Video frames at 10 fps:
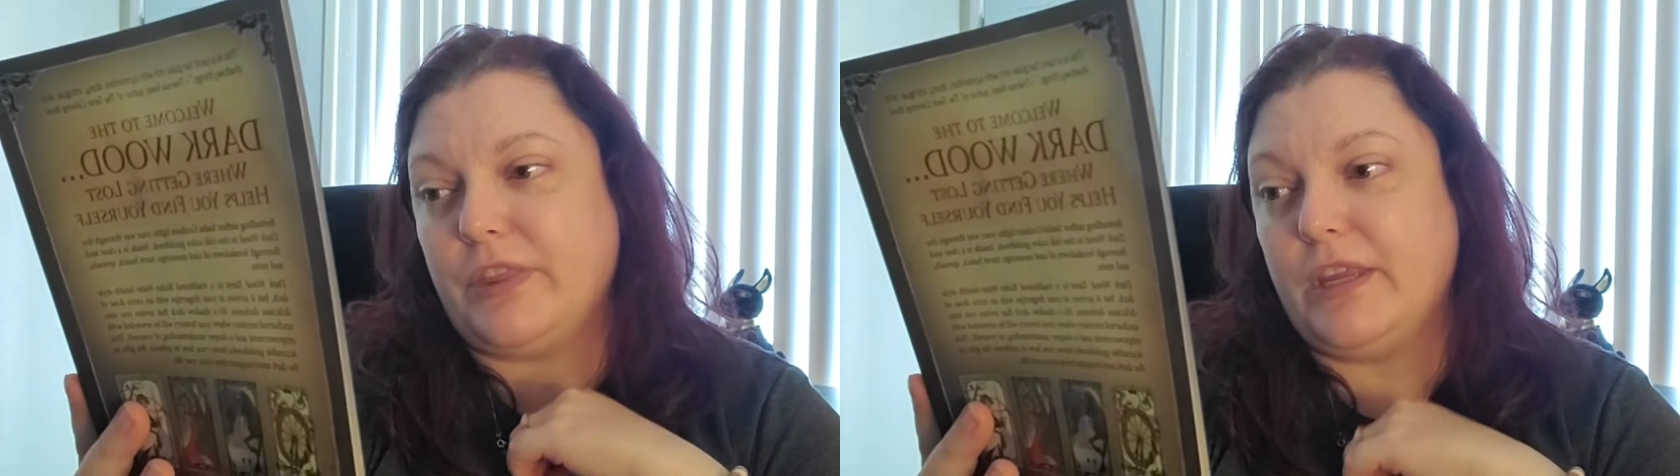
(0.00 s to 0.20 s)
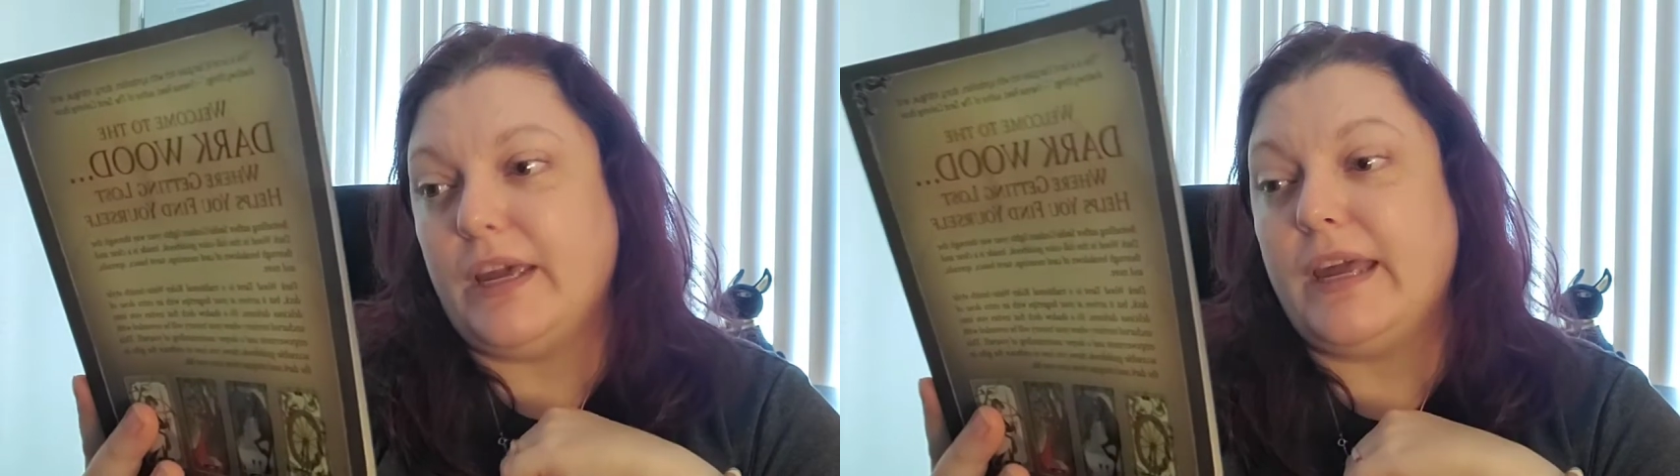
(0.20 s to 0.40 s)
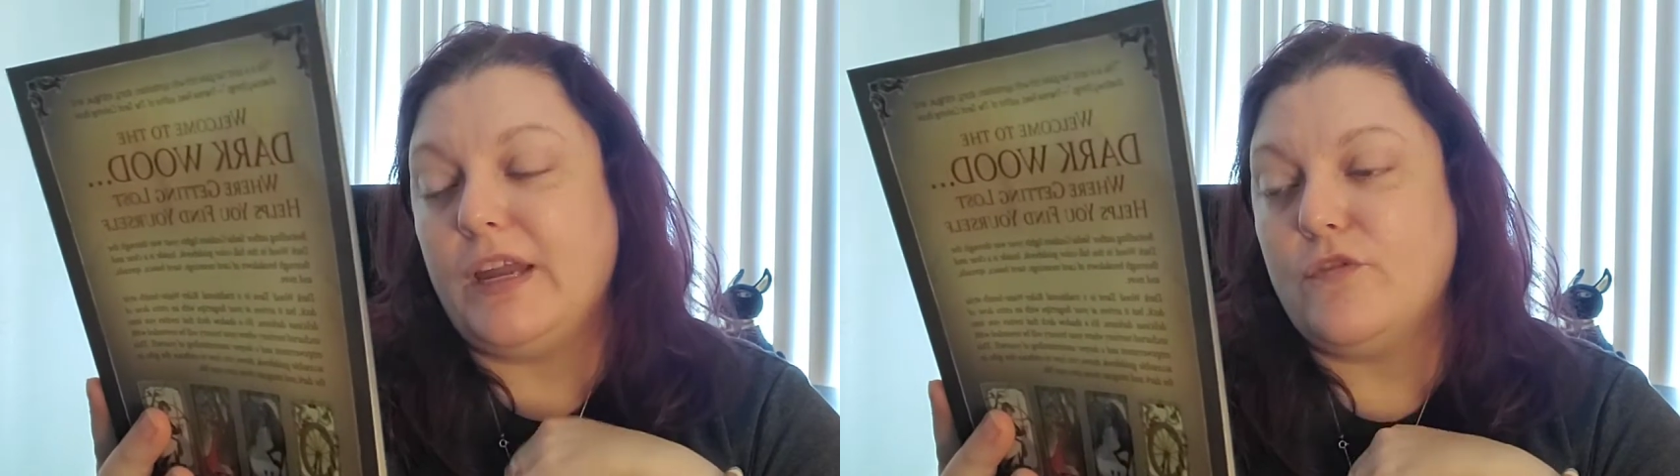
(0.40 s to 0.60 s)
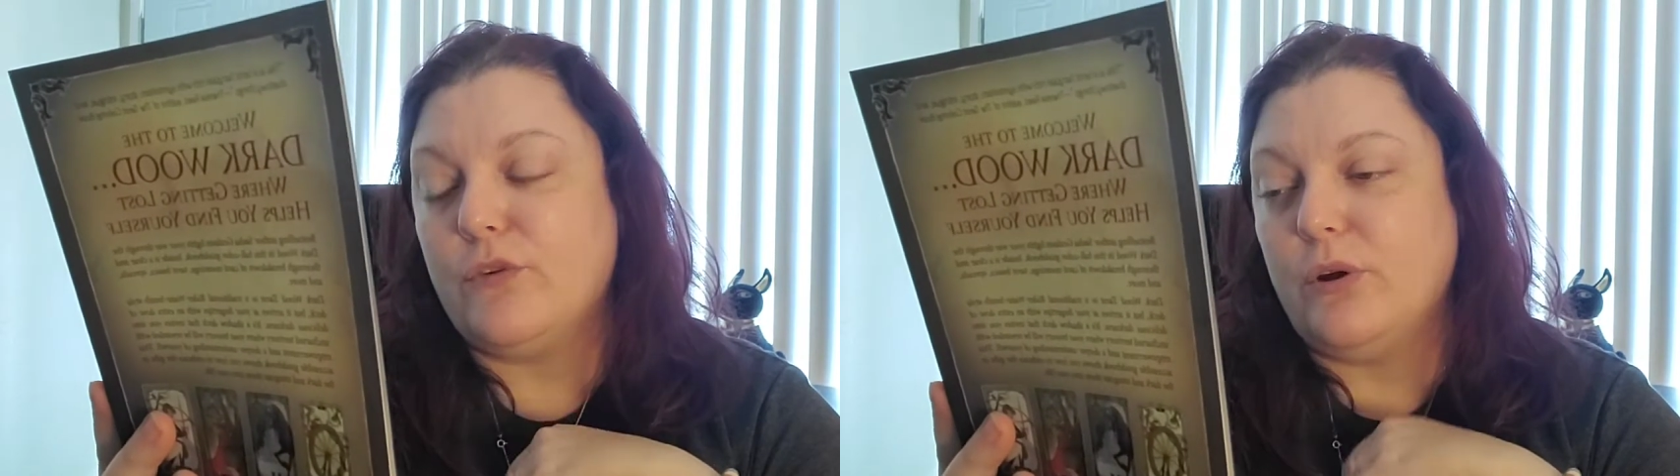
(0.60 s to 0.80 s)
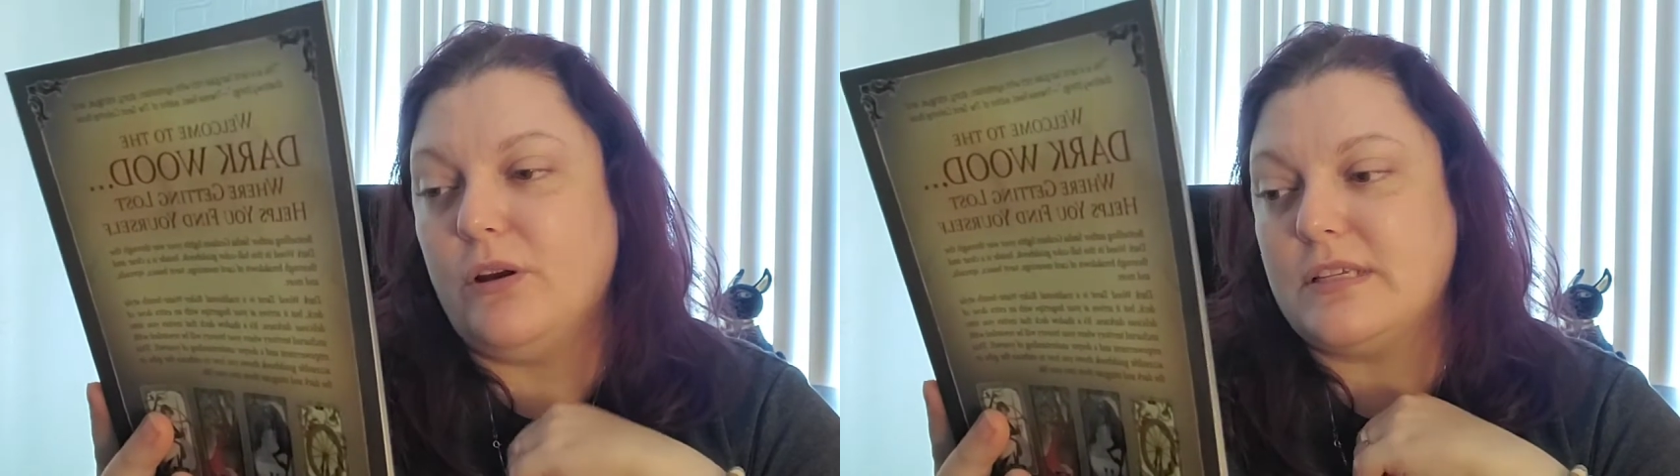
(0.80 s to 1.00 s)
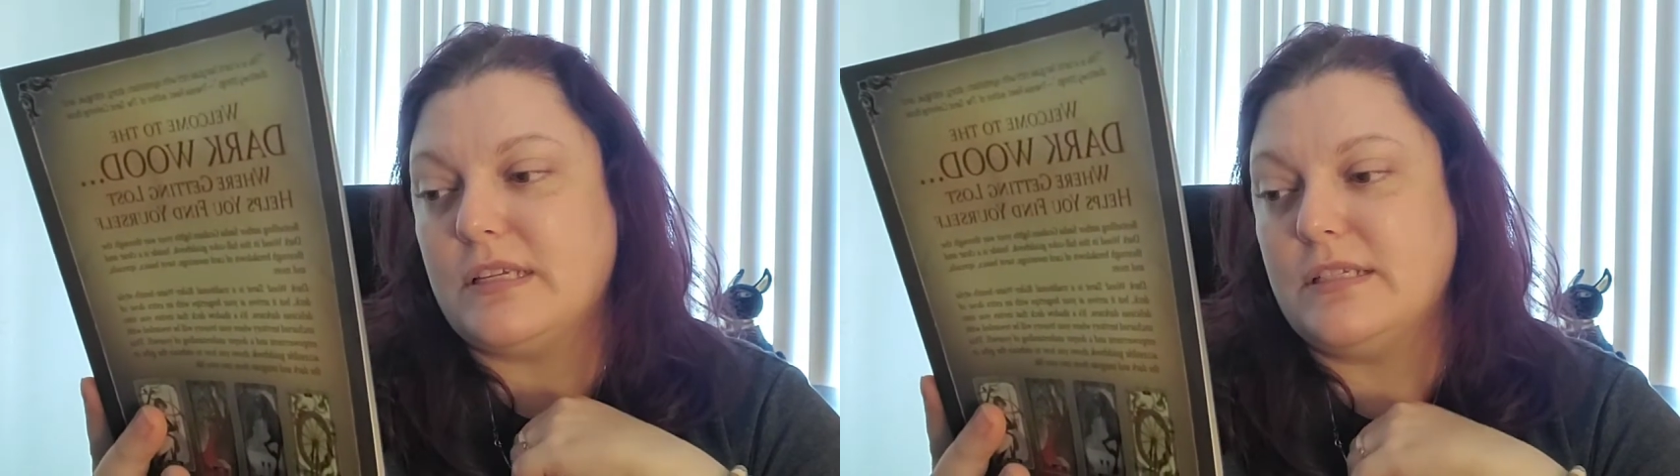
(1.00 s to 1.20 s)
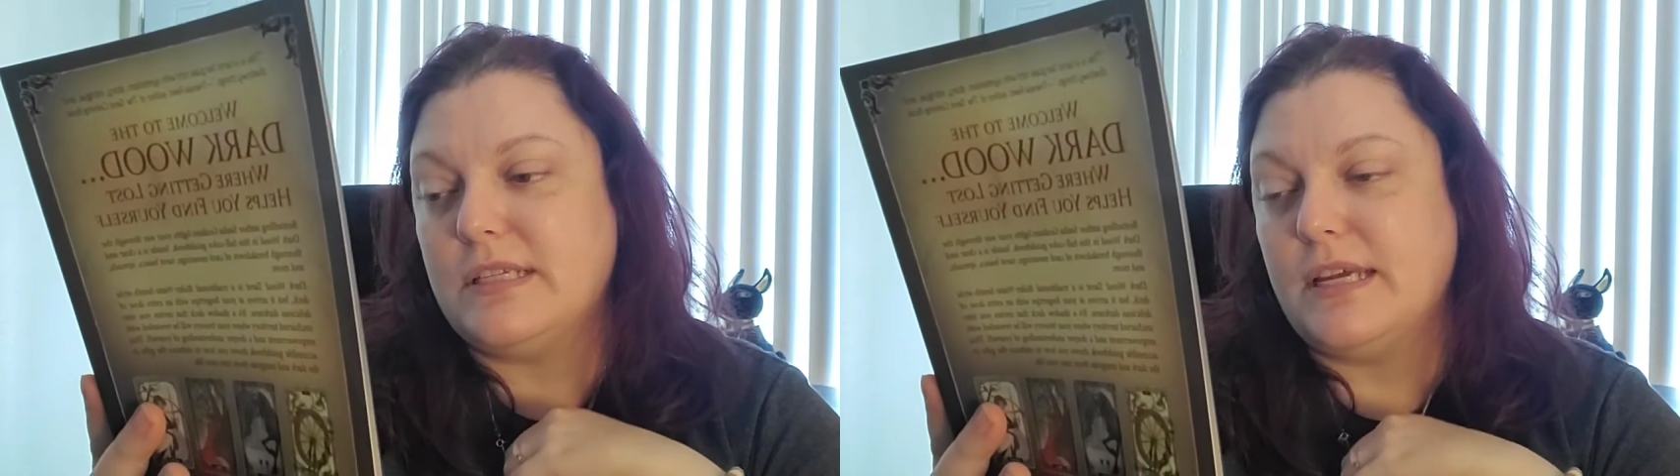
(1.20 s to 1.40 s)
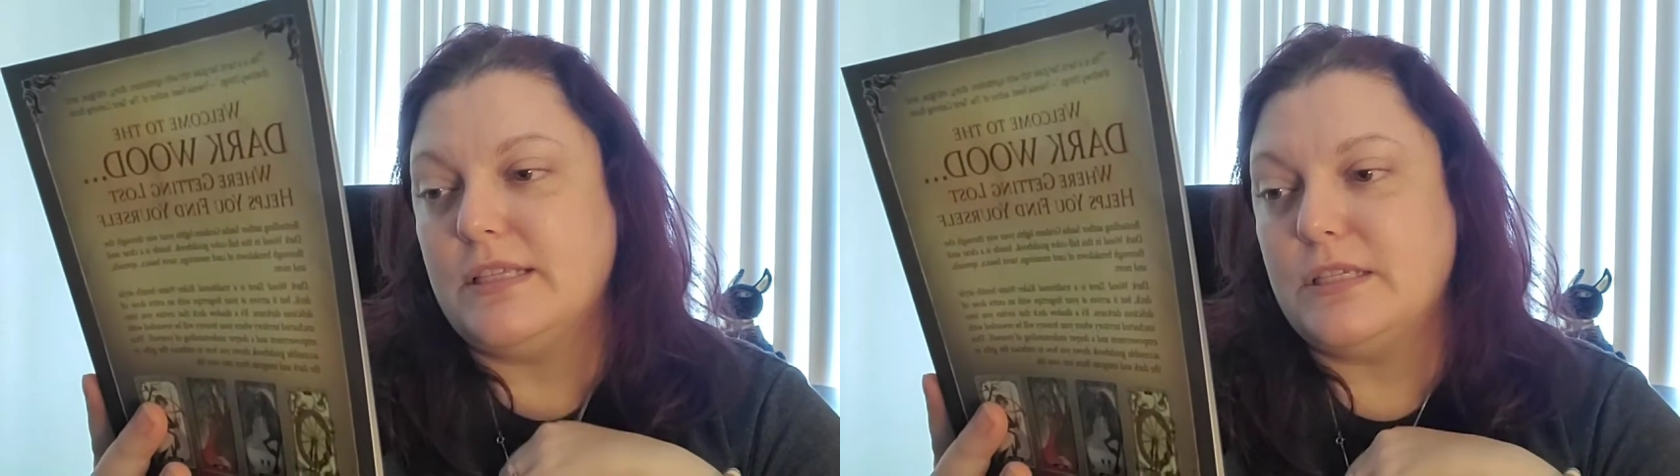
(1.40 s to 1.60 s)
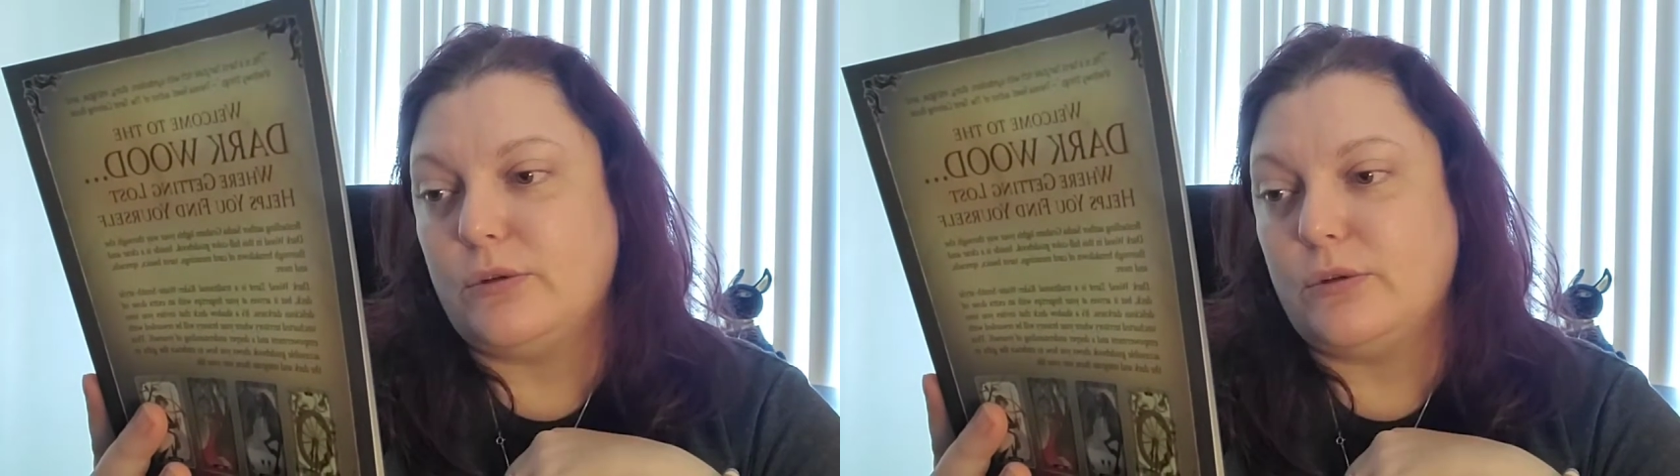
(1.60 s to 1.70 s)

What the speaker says: The cave walls contain